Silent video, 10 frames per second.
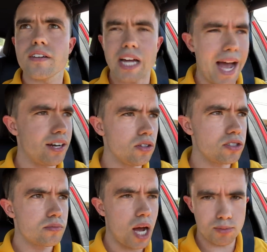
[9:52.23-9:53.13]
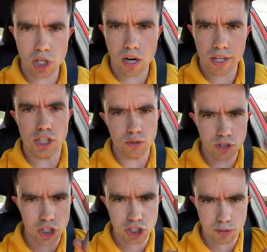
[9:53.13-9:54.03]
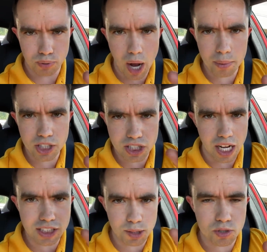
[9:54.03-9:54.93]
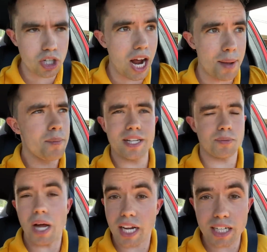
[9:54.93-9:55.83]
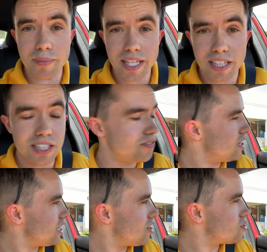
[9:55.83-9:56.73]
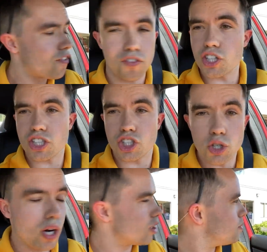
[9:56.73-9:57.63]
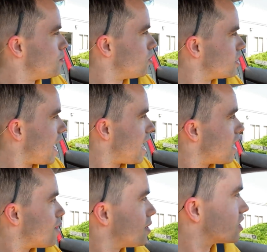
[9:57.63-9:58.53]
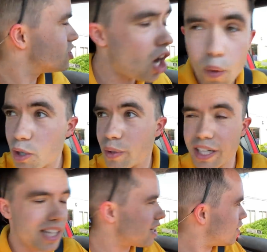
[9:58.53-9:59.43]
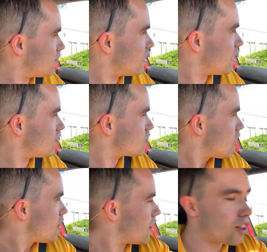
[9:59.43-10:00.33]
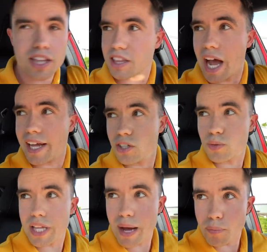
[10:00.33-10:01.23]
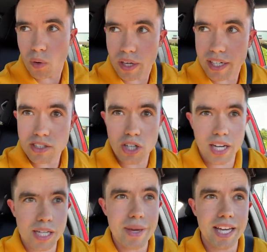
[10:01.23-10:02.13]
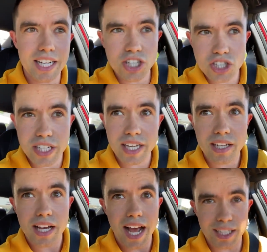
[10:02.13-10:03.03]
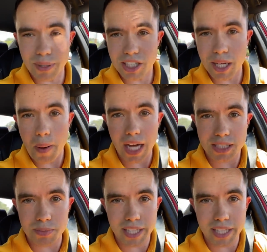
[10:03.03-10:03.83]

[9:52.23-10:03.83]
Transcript: titles, I'm sorry, you should probably just unsubscribe because I'm not gonna make these videos for just 200 people a day because no one would click on videos that the titles were that boring. So I'm gonna make it interesting as much as I possibly